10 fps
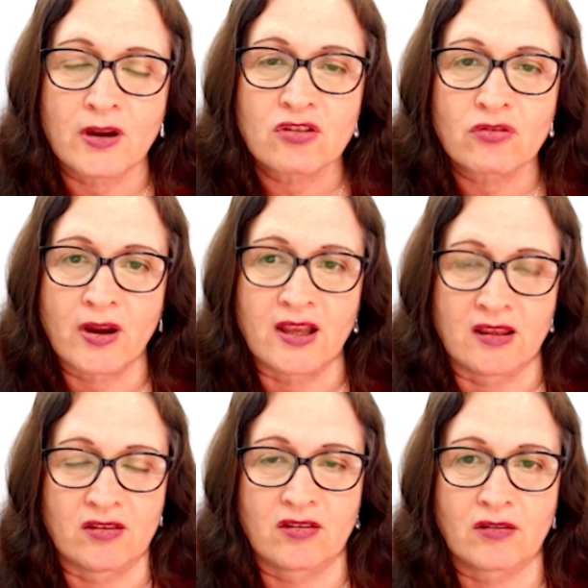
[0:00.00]

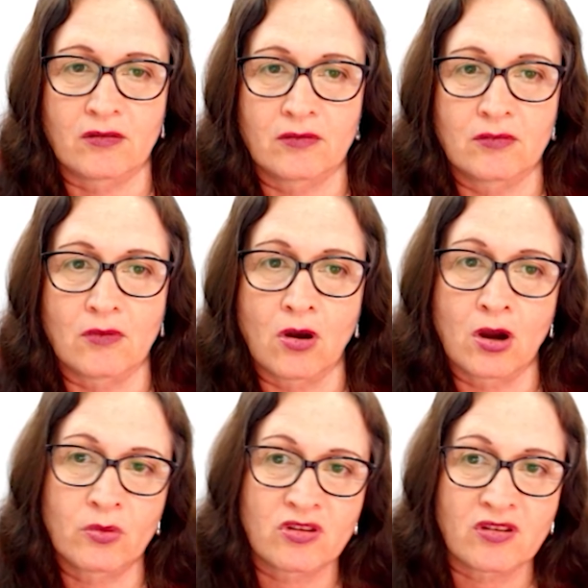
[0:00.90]
3s, I
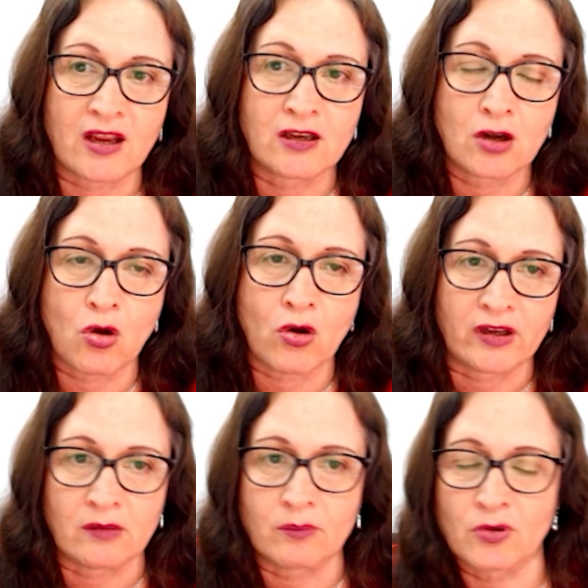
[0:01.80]
would say
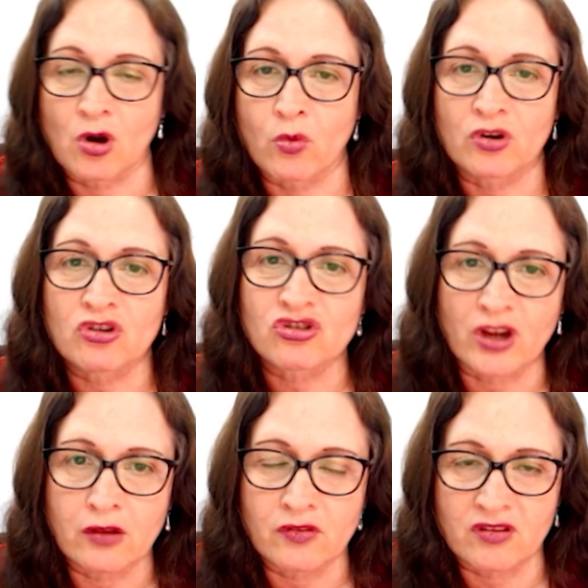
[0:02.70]
9, but I want to show
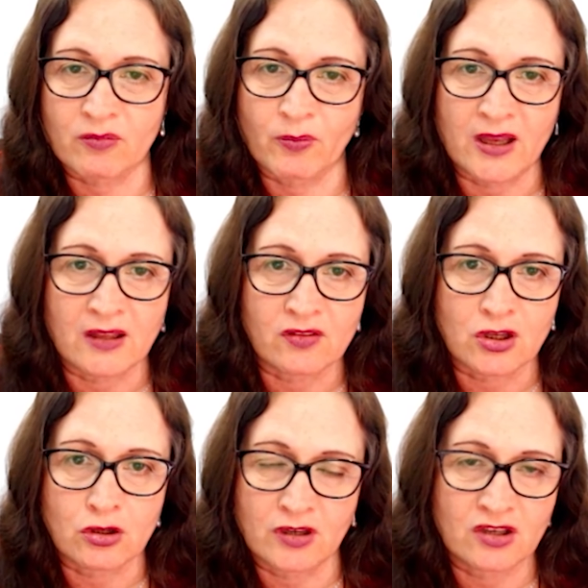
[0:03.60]
you the speed that
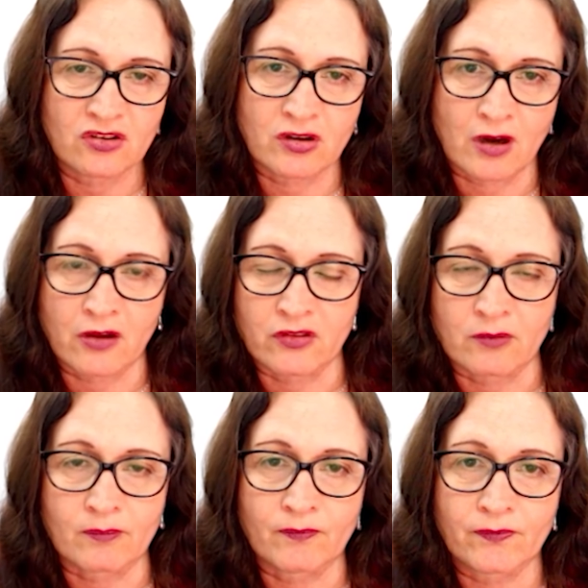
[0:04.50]
you need to know
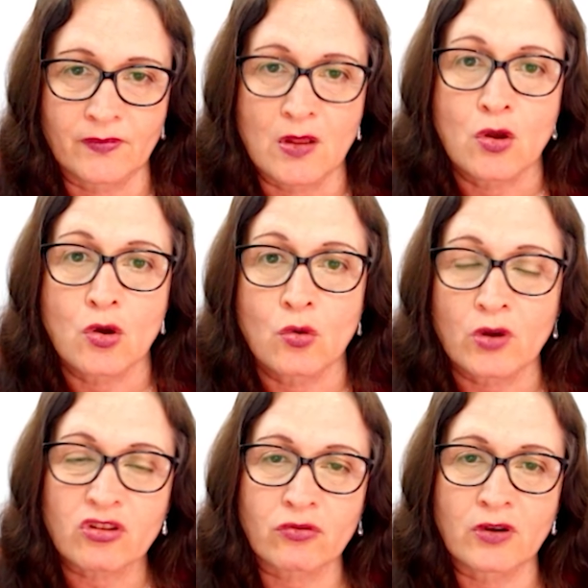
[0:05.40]
them.
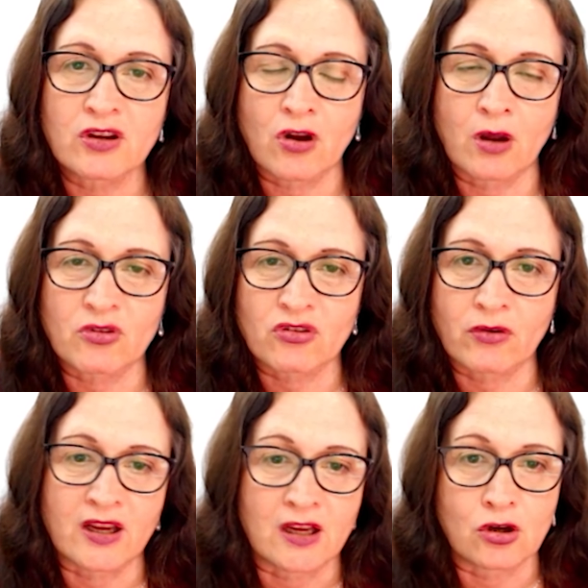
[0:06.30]
What's 3 times
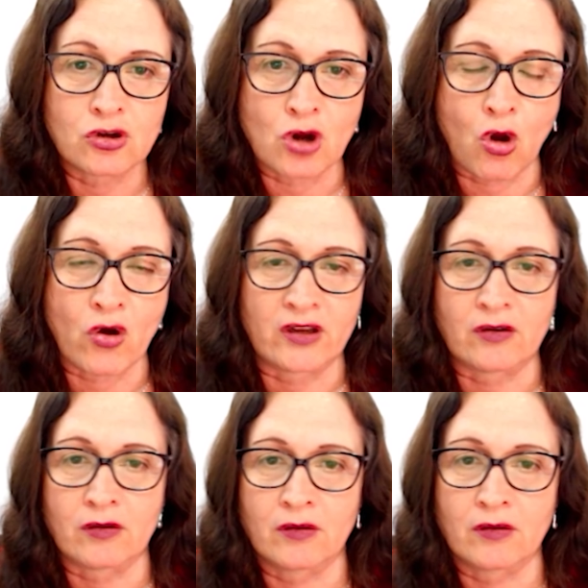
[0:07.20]
3? 9.